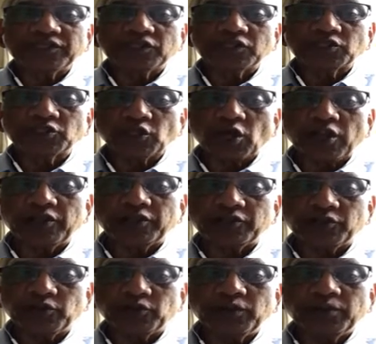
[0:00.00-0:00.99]
the
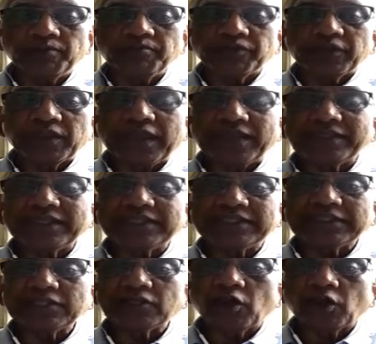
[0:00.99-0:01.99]
solitude, and they
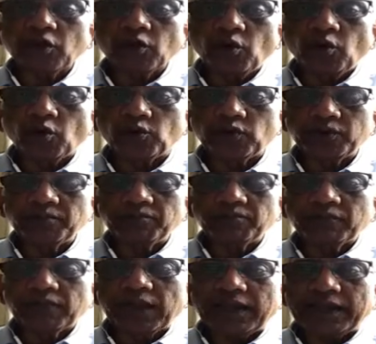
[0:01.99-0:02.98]
sit alone
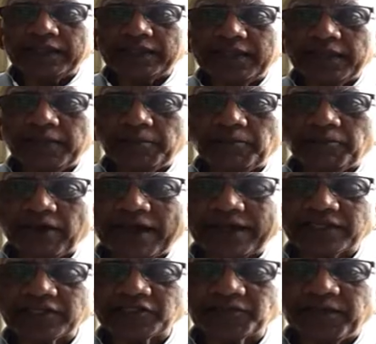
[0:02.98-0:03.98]
and they
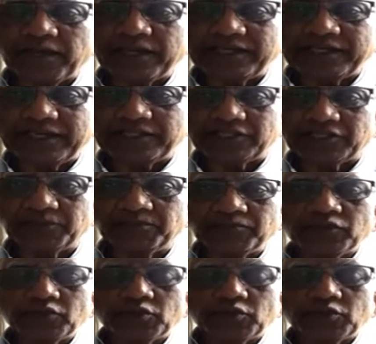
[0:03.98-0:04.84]
practice meditation.